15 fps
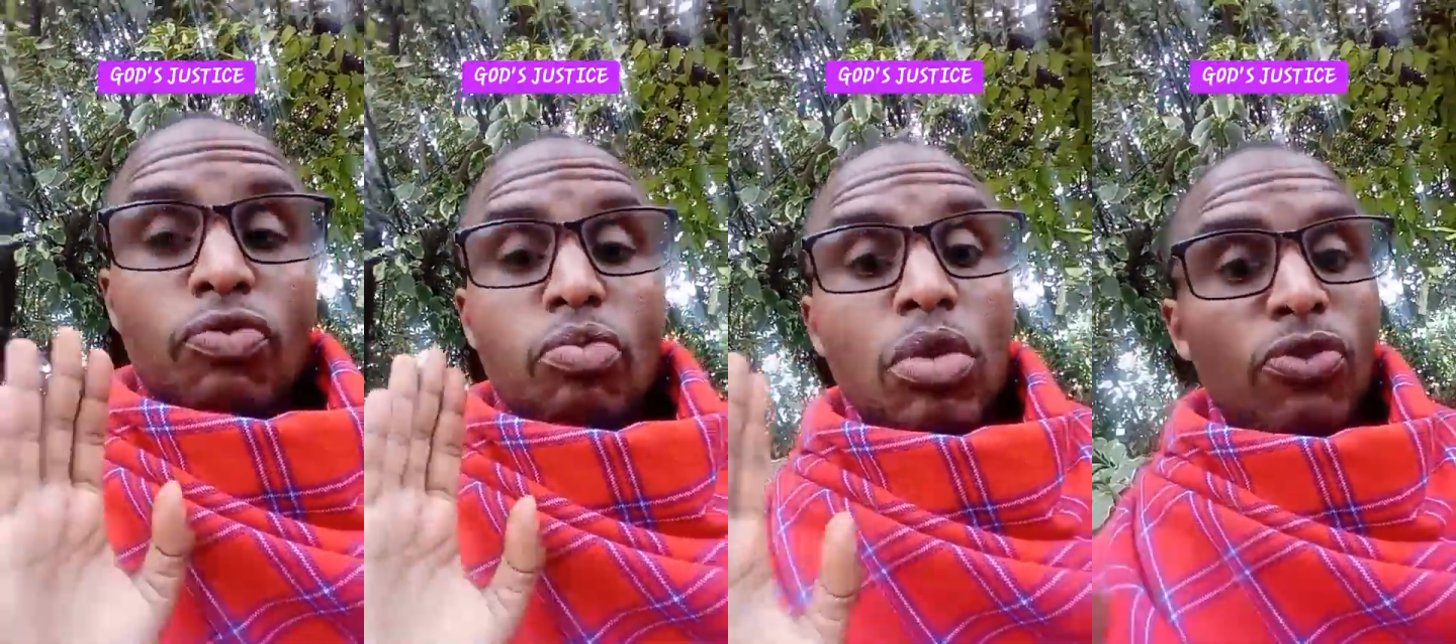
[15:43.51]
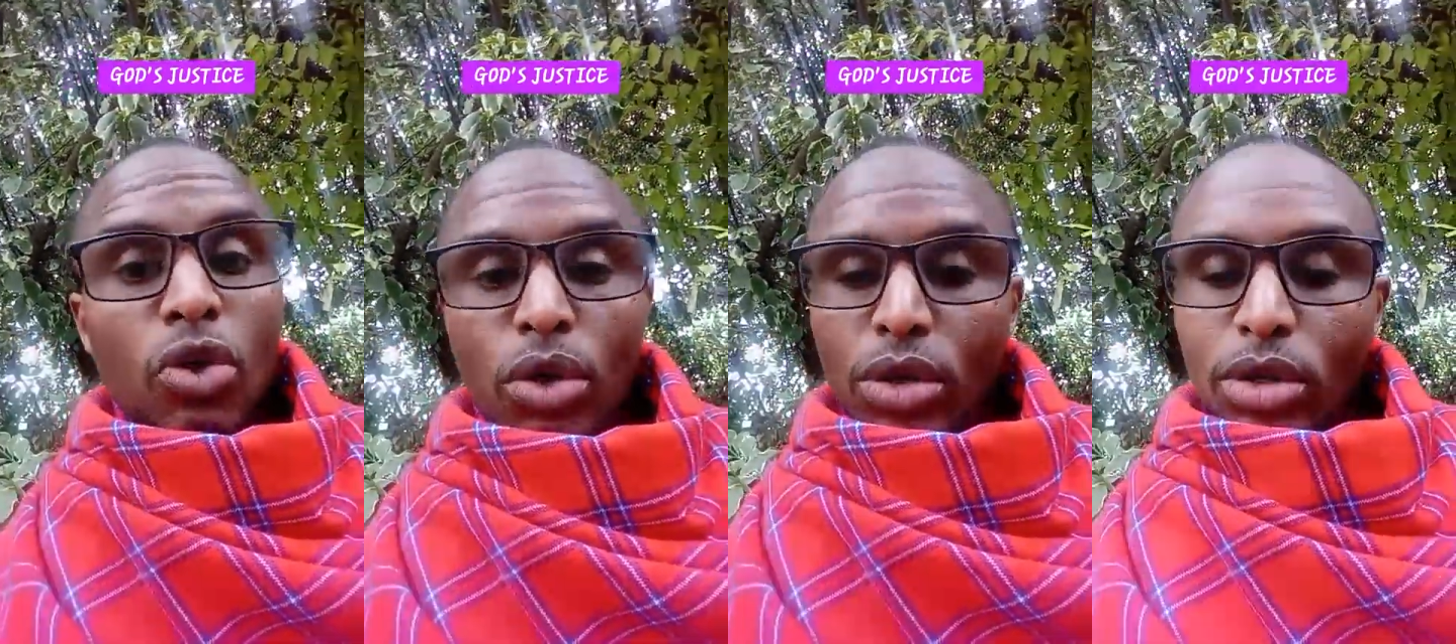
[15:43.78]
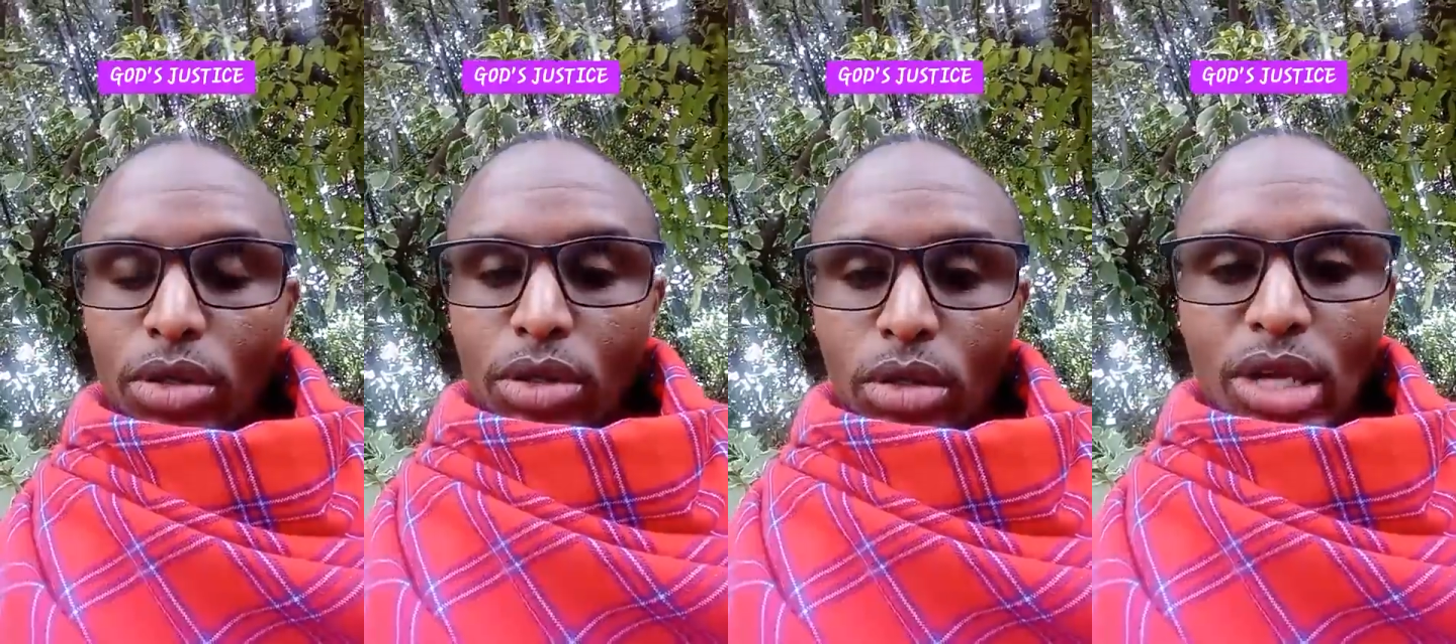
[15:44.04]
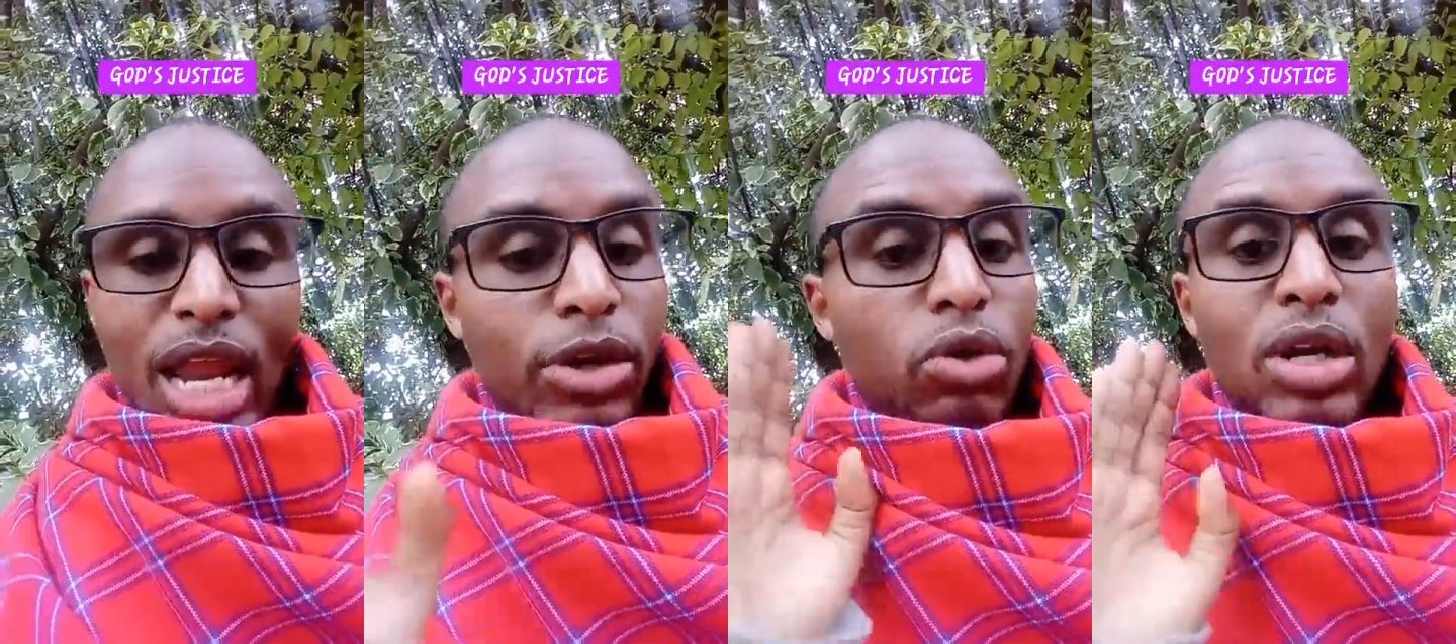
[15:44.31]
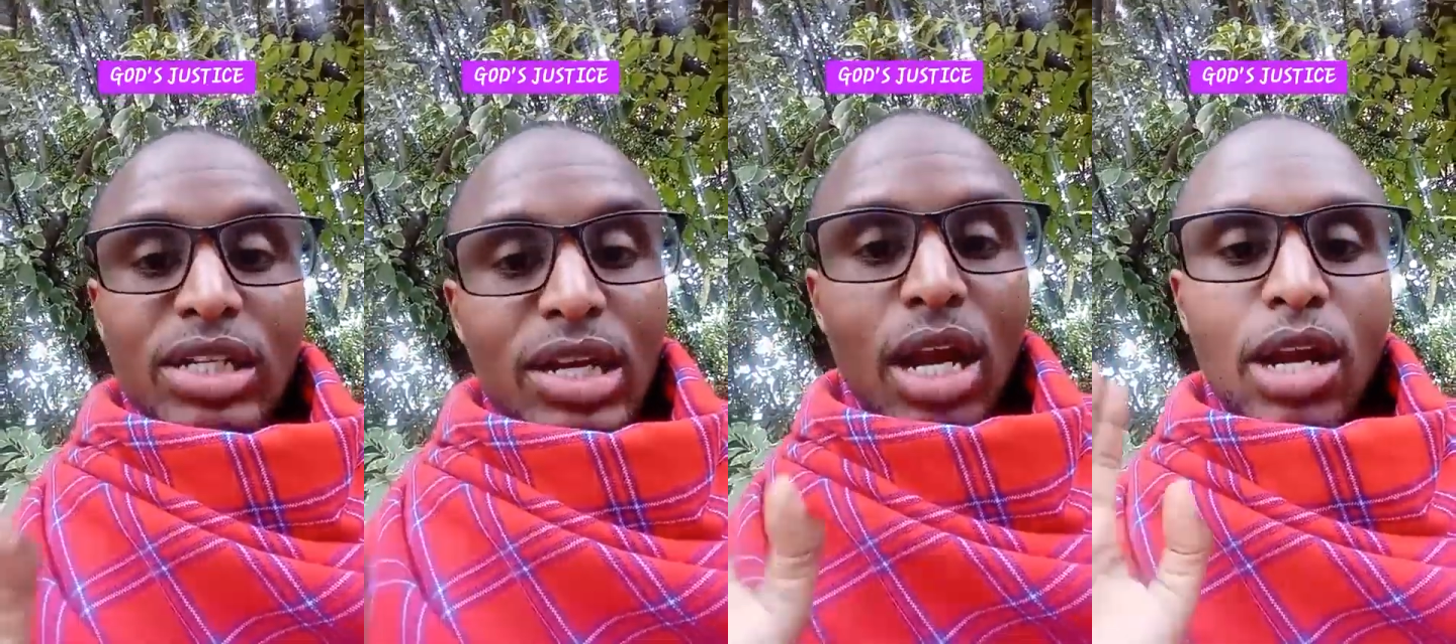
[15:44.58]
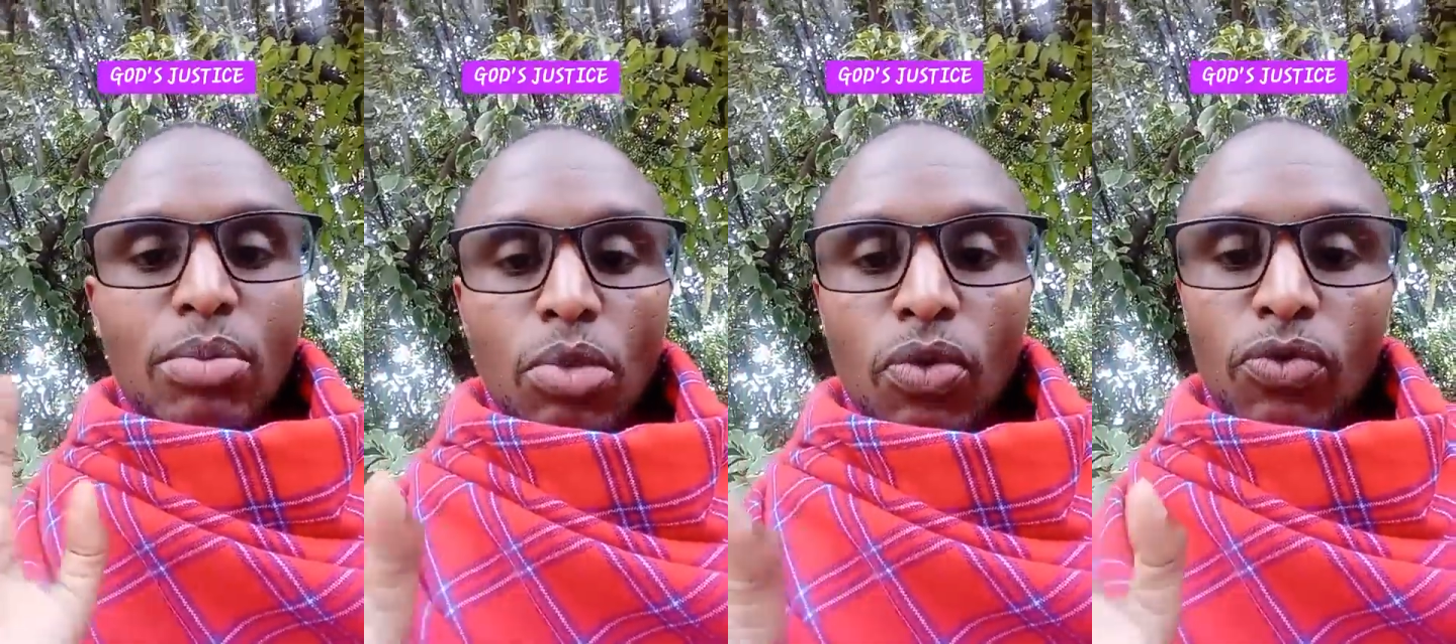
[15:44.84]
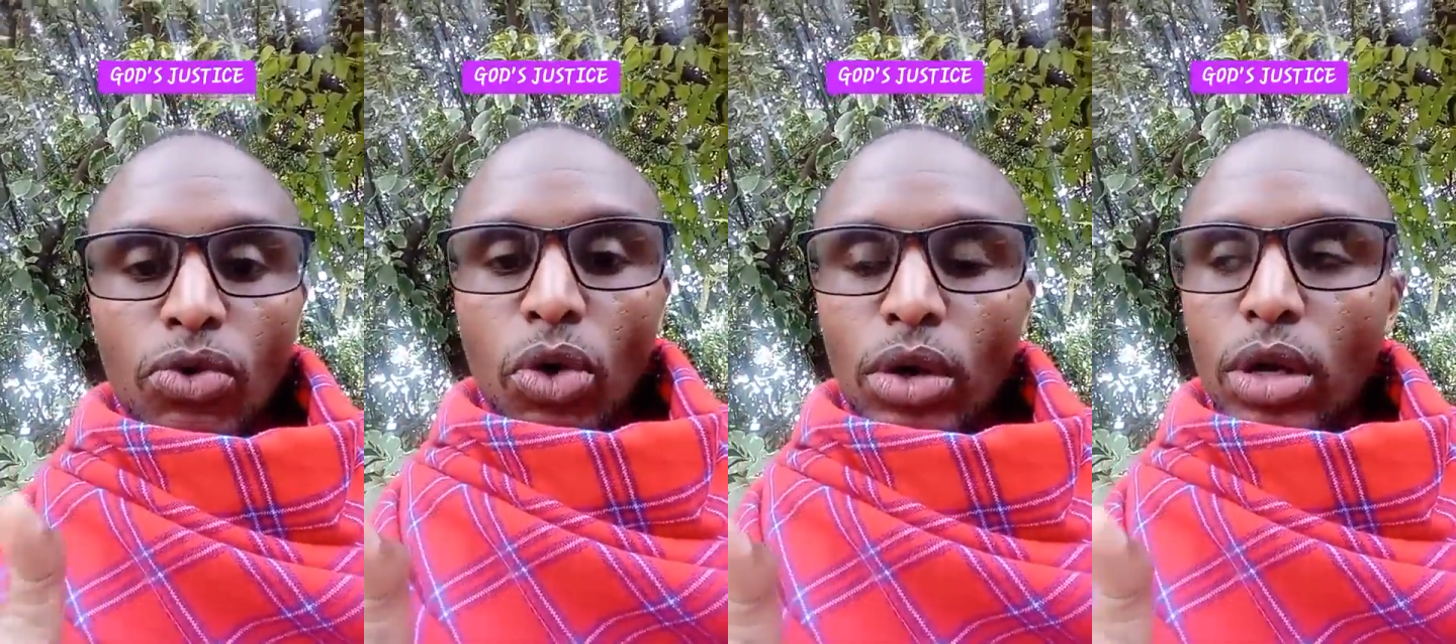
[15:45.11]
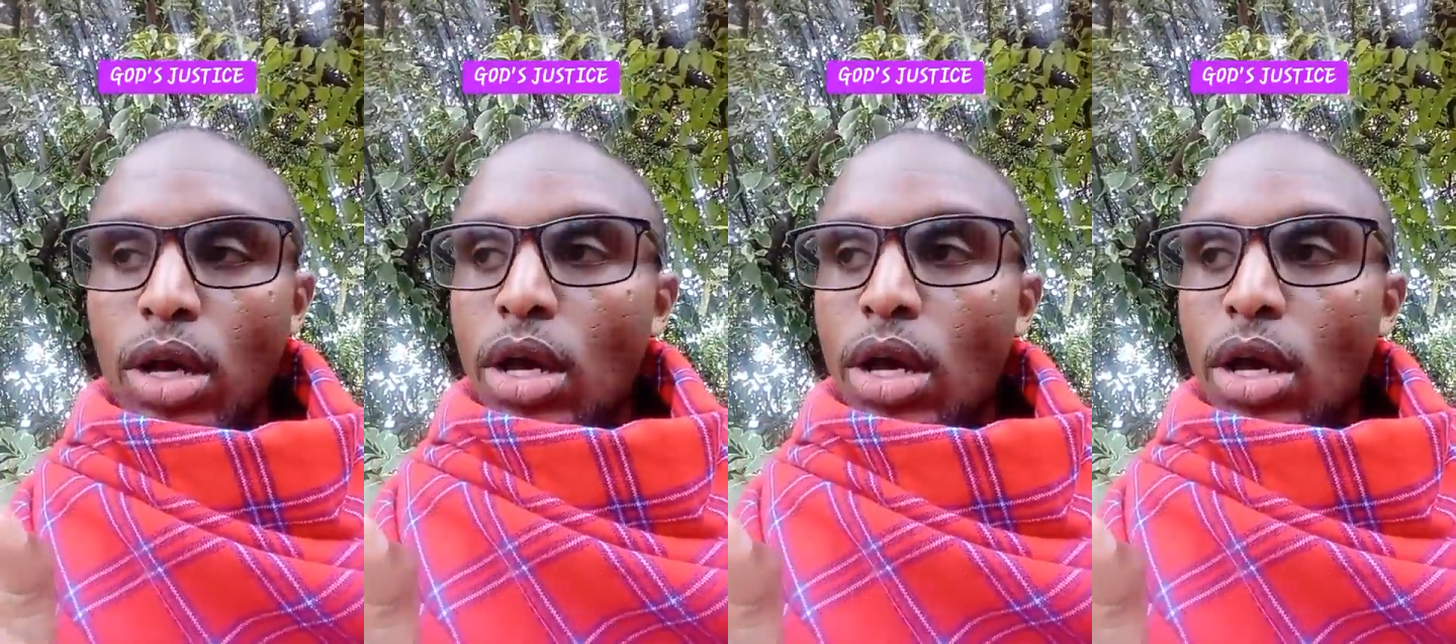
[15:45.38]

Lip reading: moved on. Like you literally moved on.